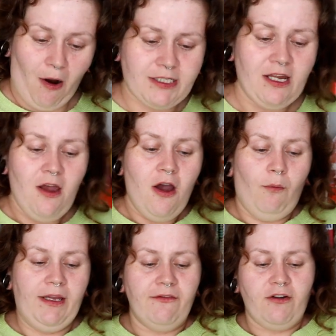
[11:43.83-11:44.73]
box.
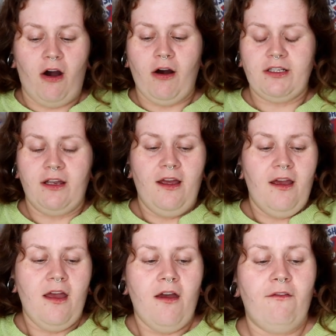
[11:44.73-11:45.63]
We have got
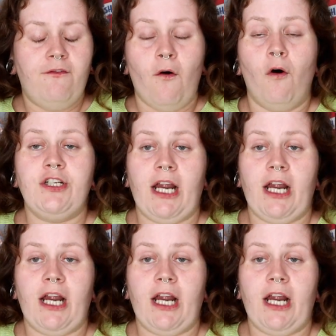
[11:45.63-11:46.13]
for